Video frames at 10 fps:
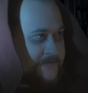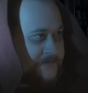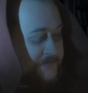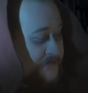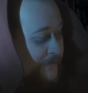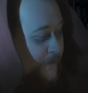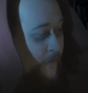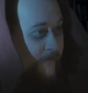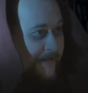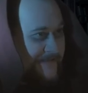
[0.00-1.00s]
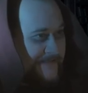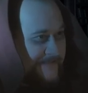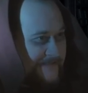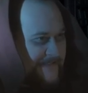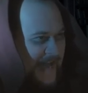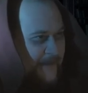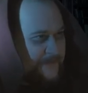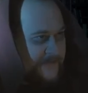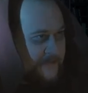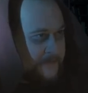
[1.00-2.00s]
Should you be worried?
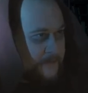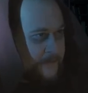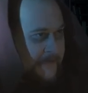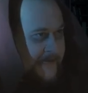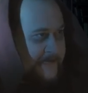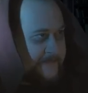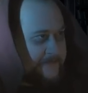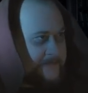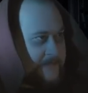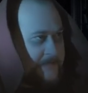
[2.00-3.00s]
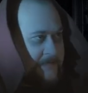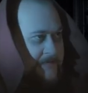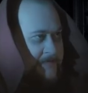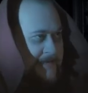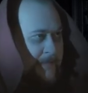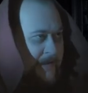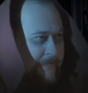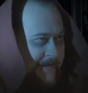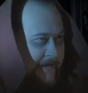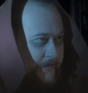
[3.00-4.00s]
Absolutely. Now, my
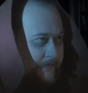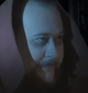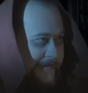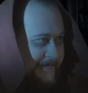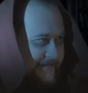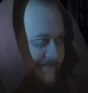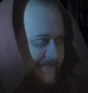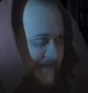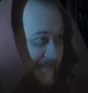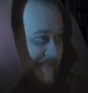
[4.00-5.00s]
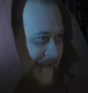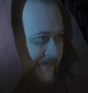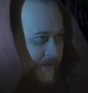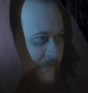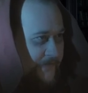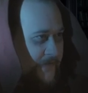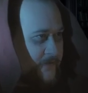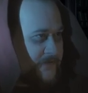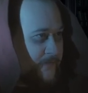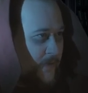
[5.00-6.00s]
regular readers, and I thank you for
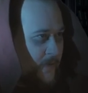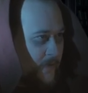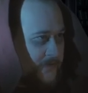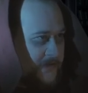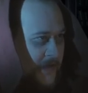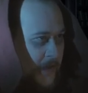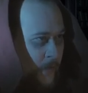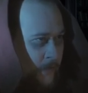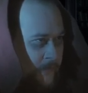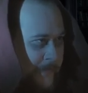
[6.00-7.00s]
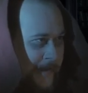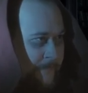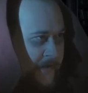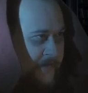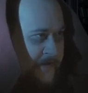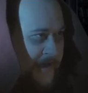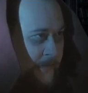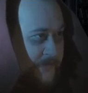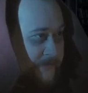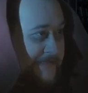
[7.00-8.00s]
your support, will remember that I
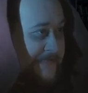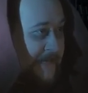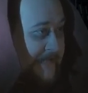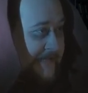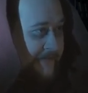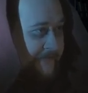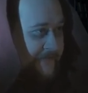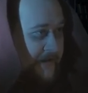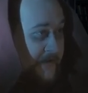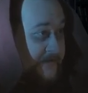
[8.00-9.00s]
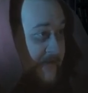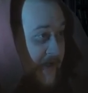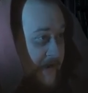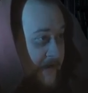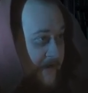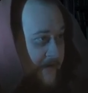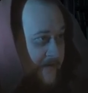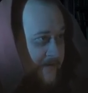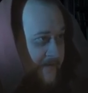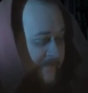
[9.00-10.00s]
was recently gifted a gun,
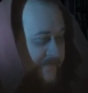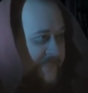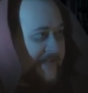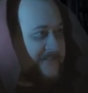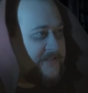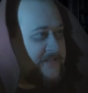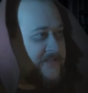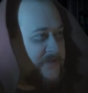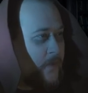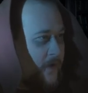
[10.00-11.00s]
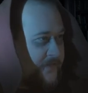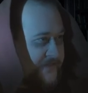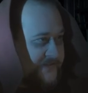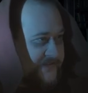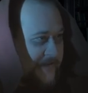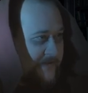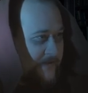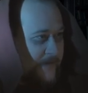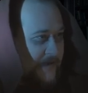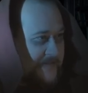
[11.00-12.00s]
thanks to the swarthy
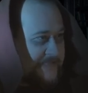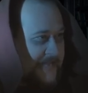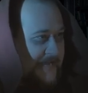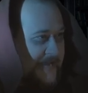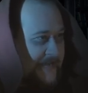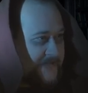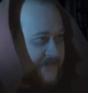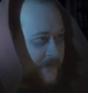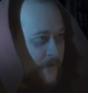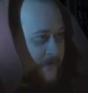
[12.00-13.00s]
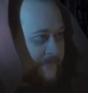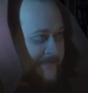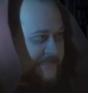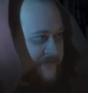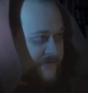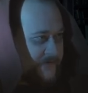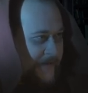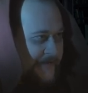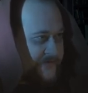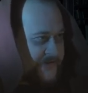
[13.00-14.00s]
gentleman I sat next to on a recent
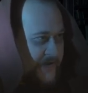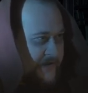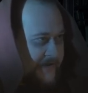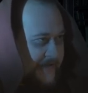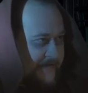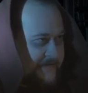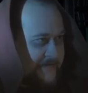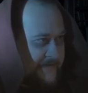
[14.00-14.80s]
train journey.